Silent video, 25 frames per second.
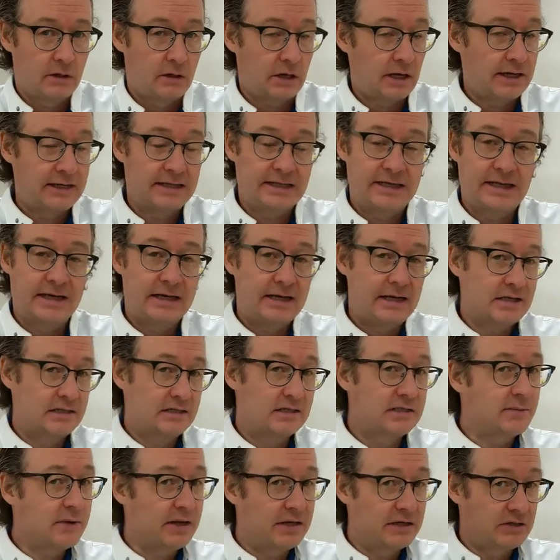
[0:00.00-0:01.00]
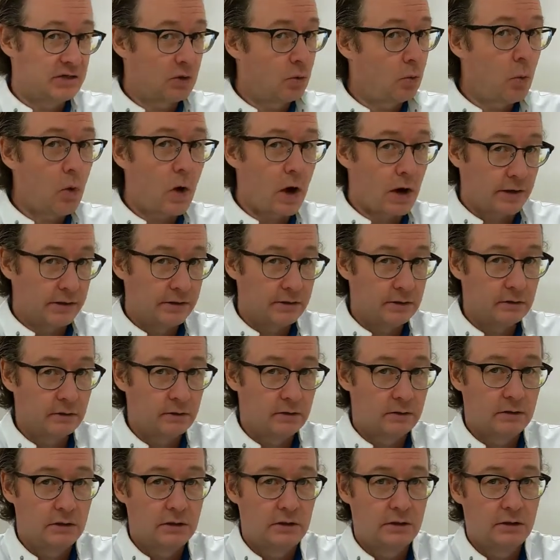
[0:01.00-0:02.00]
I can't estimate to 1
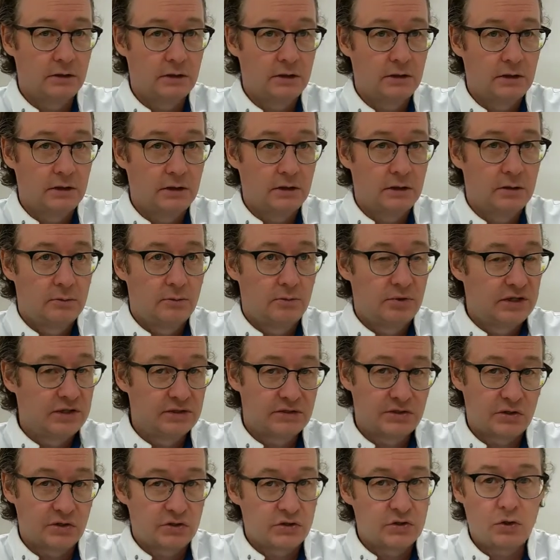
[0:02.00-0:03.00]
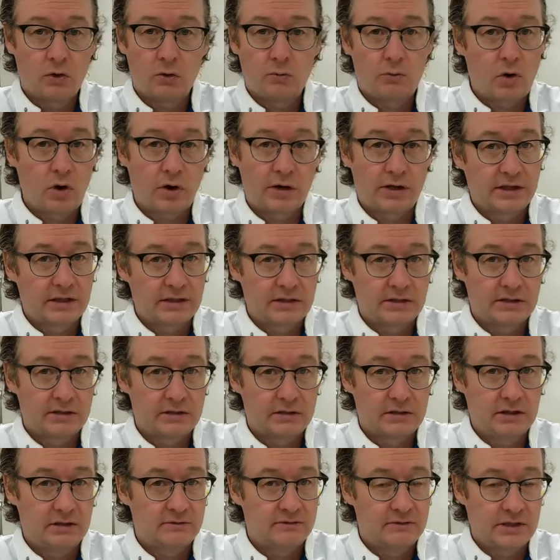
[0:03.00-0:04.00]
because there's no marking to
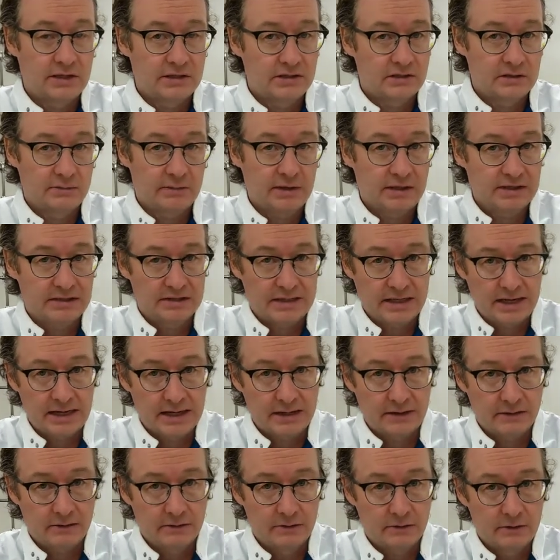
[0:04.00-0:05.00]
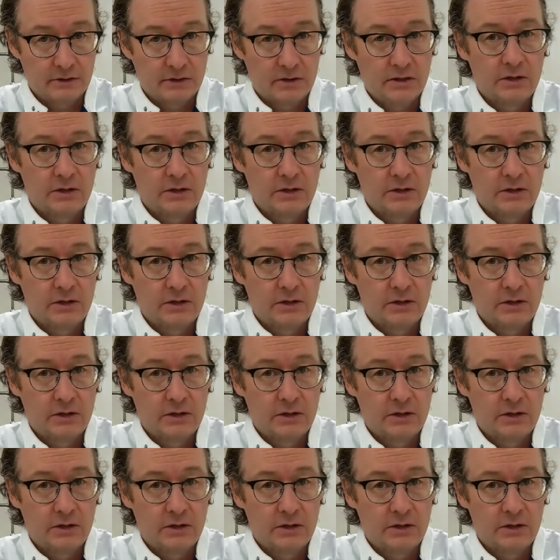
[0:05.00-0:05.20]
even estimate 10.